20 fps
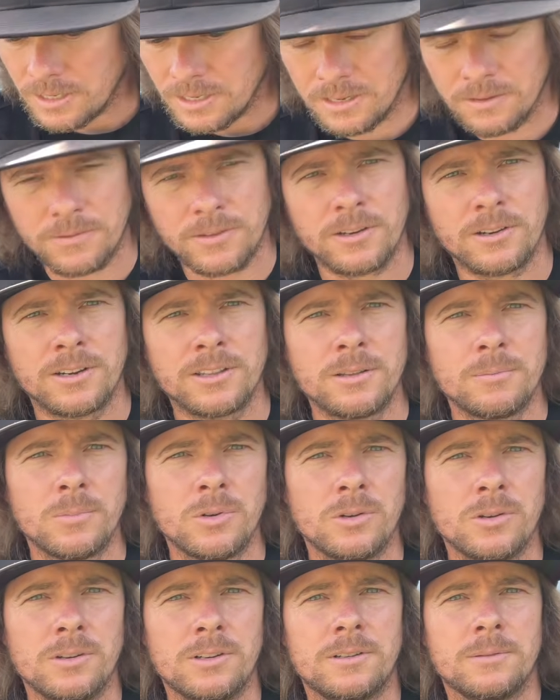If you're in the
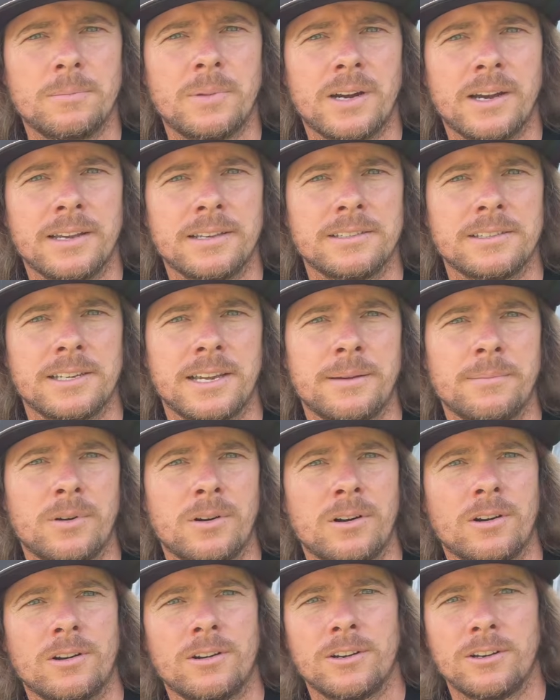mood to buy a
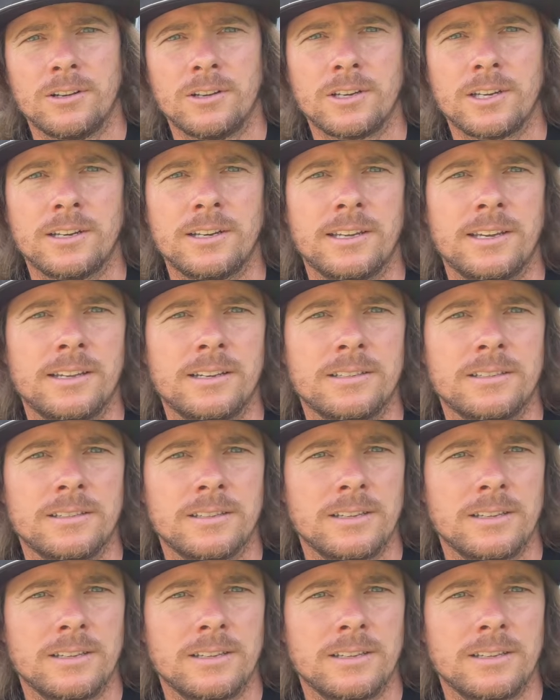sandbar, or you're looking to get